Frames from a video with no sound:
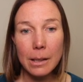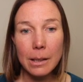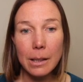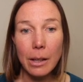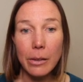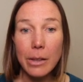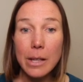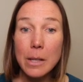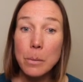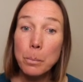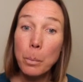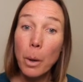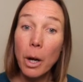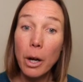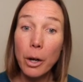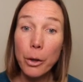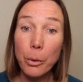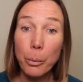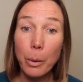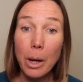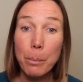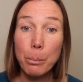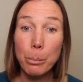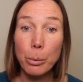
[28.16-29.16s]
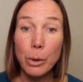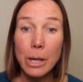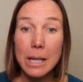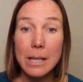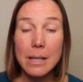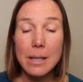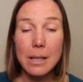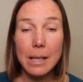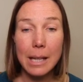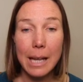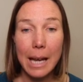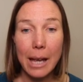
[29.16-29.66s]
Now this pathway
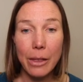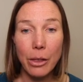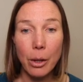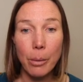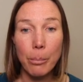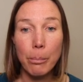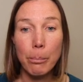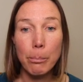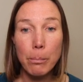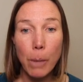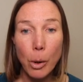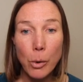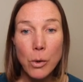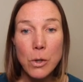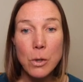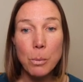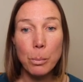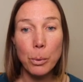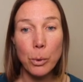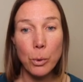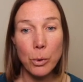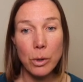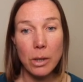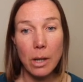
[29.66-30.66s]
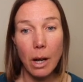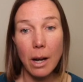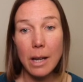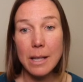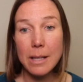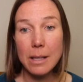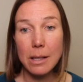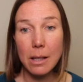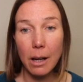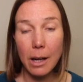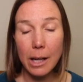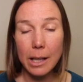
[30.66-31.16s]
brings together multiple
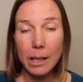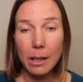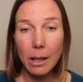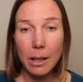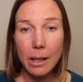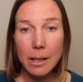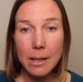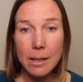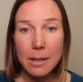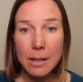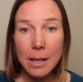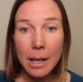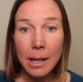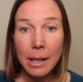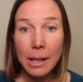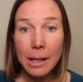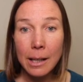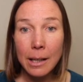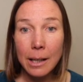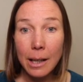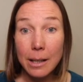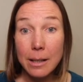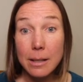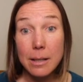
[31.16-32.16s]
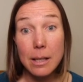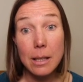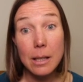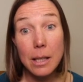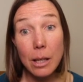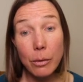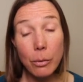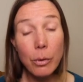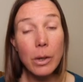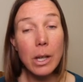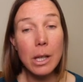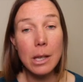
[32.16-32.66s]
NICE guidelines and a
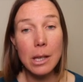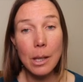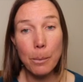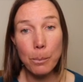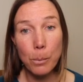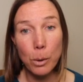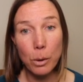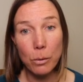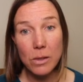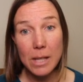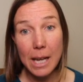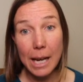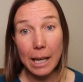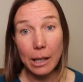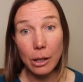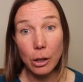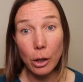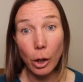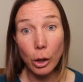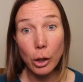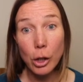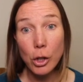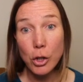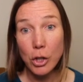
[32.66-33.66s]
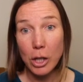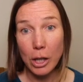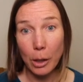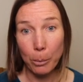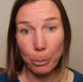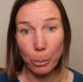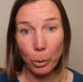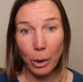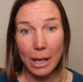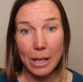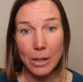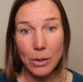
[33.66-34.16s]
significant number of technology
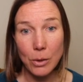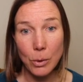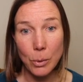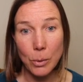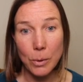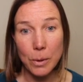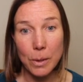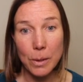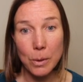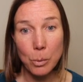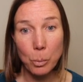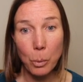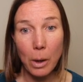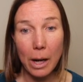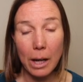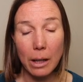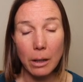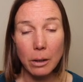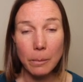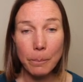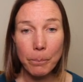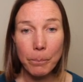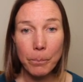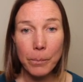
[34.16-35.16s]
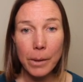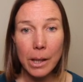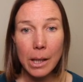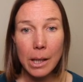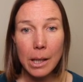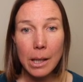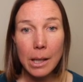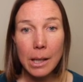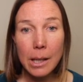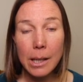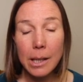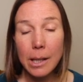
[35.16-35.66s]
appraisals as well.
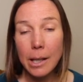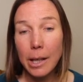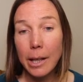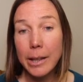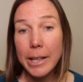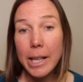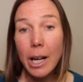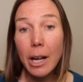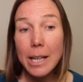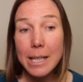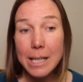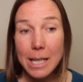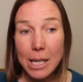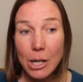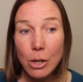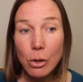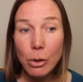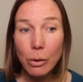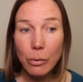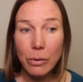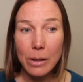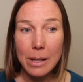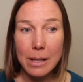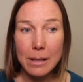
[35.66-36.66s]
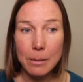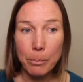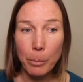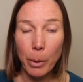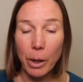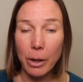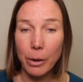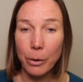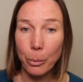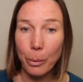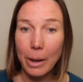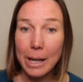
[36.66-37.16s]
And the idea of this
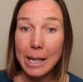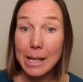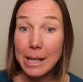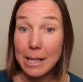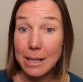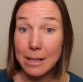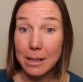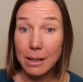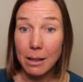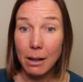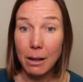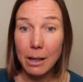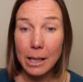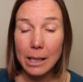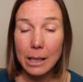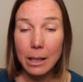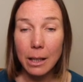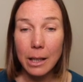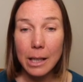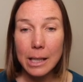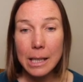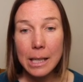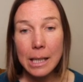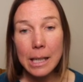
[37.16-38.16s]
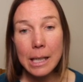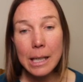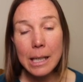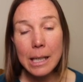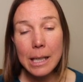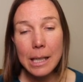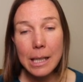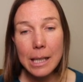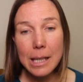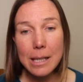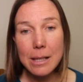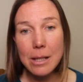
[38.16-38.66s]
pathway, this guideline,
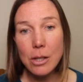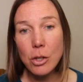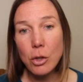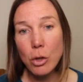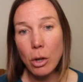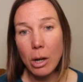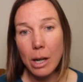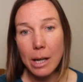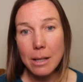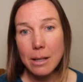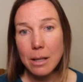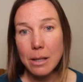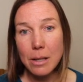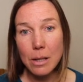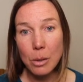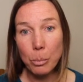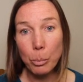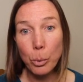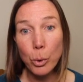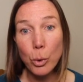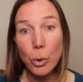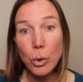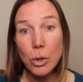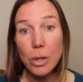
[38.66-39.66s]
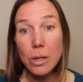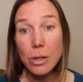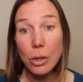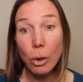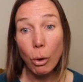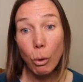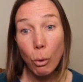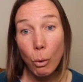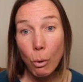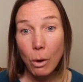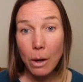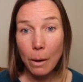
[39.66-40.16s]
is to try and to support us
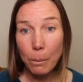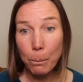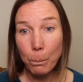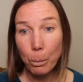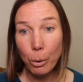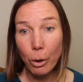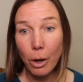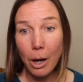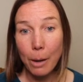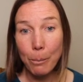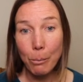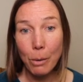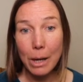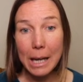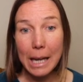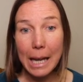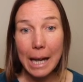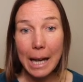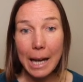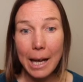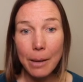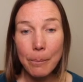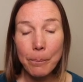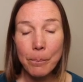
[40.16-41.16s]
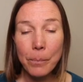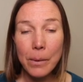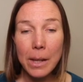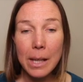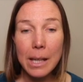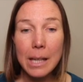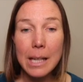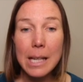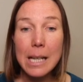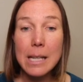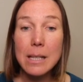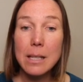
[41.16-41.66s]
all in primary care
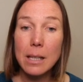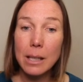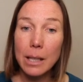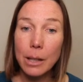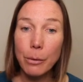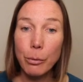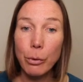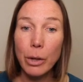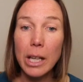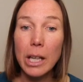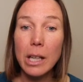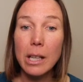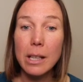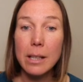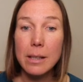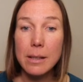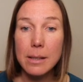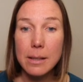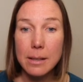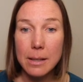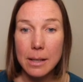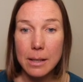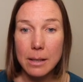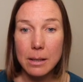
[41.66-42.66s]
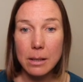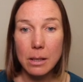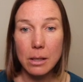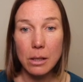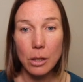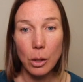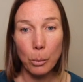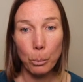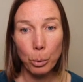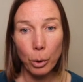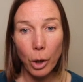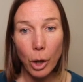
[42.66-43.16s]
in delivering a consistent
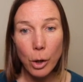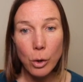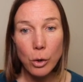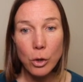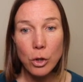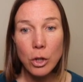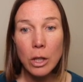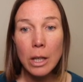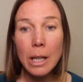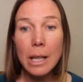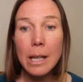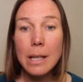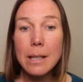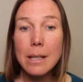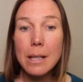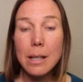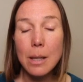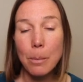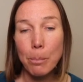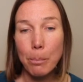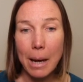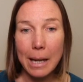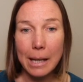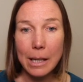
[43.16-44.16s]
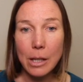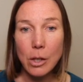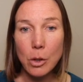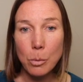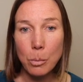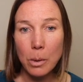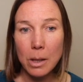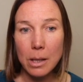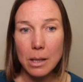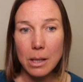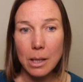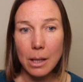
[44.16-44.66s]
approach to the
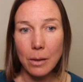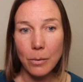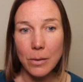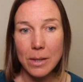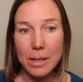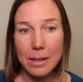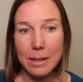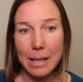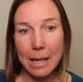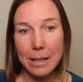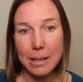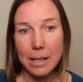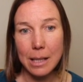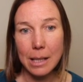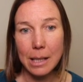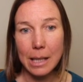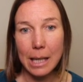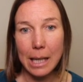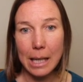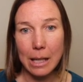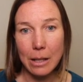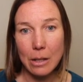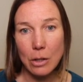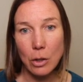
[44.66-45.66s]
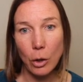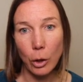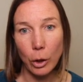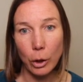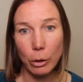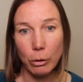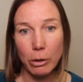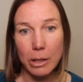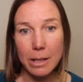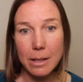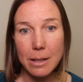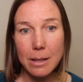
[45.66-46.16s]
management of statin
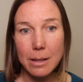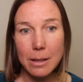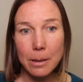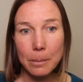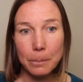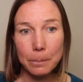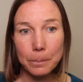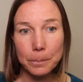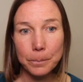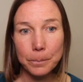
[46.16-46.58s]
intolerance.